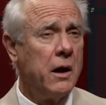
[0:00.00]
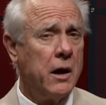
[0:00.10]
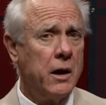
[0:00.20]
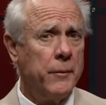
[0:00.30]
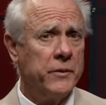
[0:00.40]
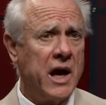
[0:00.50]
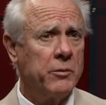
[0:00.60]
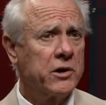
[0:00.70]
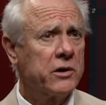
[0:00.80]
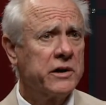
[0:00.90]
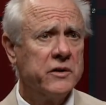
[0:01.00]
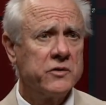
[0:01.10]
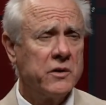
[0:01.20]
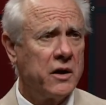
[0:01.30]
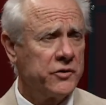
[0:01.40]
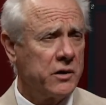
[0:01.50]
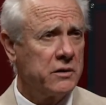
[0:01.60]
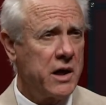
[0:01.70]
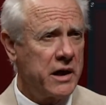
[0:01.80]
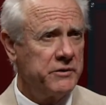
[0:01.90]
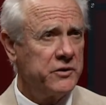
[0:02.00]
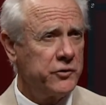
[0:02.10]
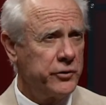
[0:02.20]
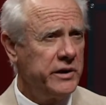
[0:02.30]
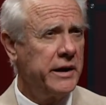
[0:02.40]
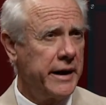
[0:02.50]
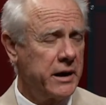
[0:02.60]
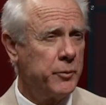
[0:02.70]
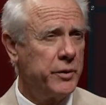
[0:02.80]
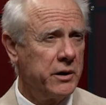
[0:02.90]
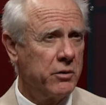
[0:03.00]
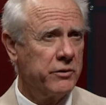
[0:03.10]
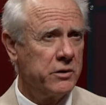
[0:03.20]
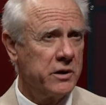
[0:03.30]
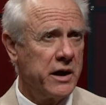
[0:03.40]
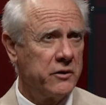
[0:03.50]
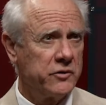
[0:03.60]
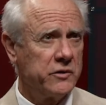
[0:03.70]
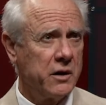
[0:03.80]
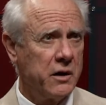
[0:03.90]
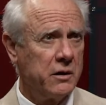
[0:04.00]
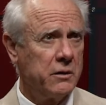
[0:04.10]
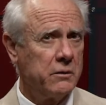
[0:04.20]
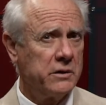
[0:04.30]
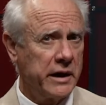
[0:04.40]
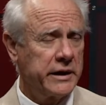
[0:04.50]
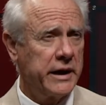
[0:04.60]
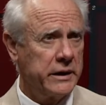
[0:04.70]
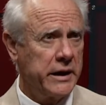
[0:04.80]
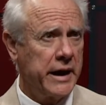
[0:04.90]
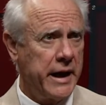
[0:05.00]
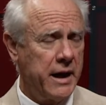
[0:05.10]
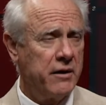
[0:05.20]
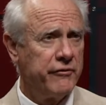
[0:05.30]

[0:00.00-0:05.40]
Um, Albuquerque has lost a lot of its tree canopy over the last uh, decade and a half.